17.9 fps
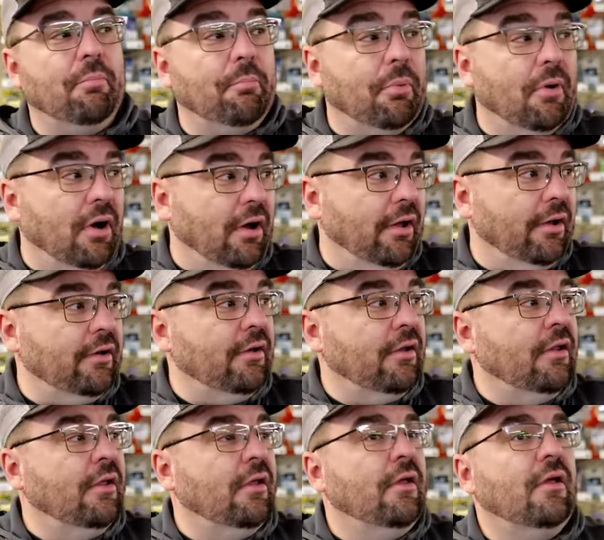but
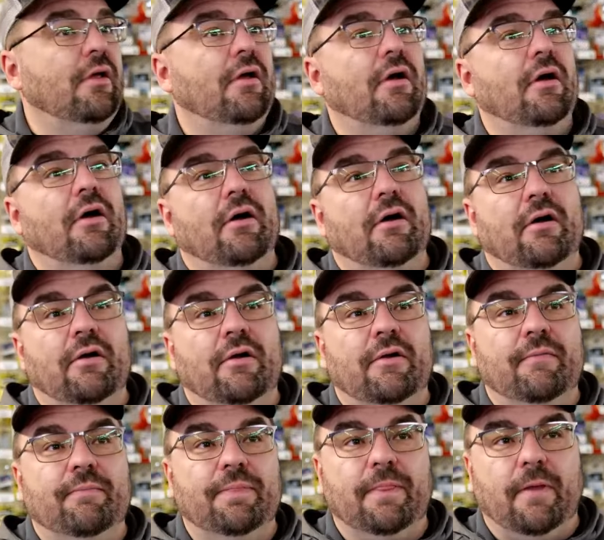
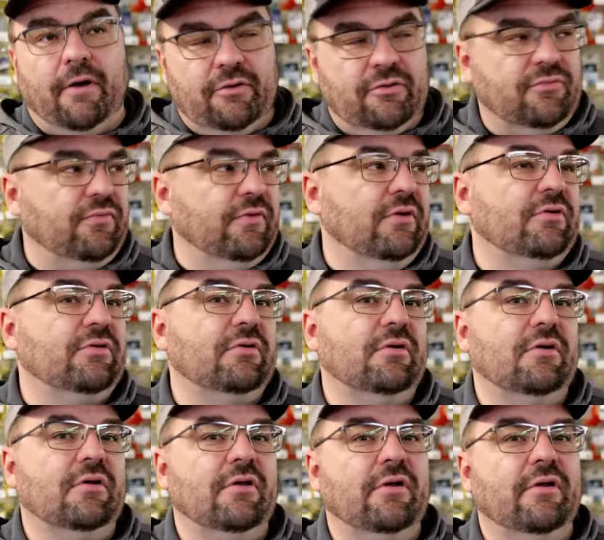ice
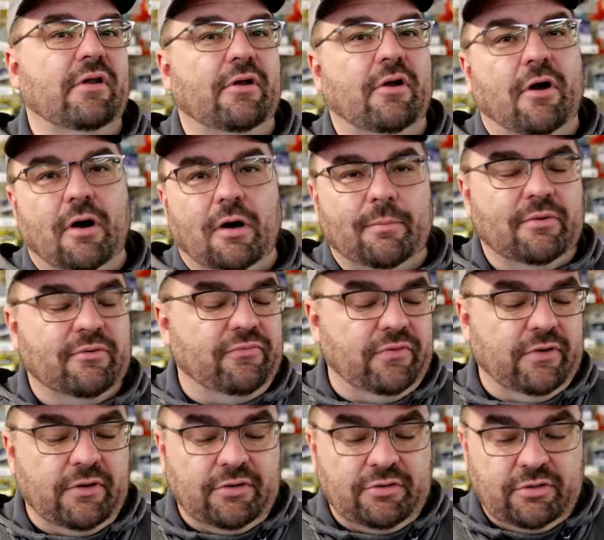fishing and harbor
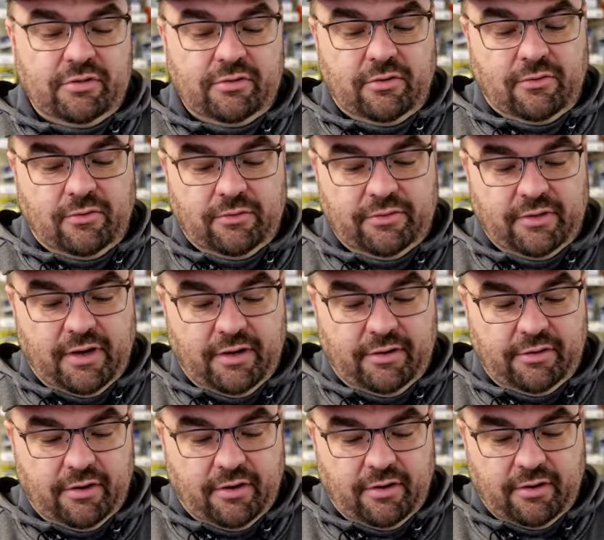fishing, the whole
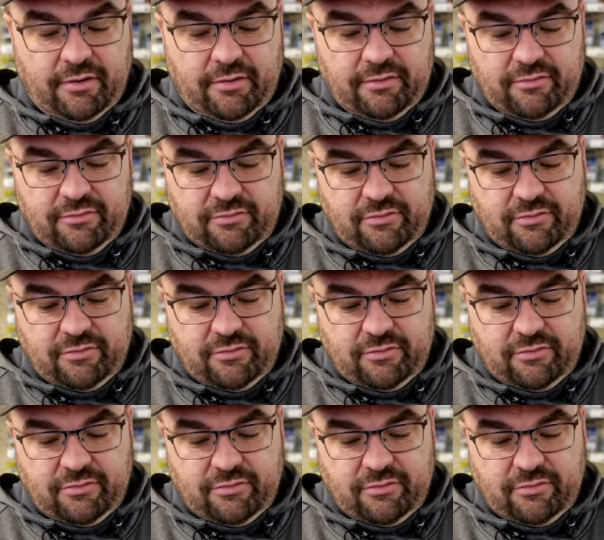9 yards.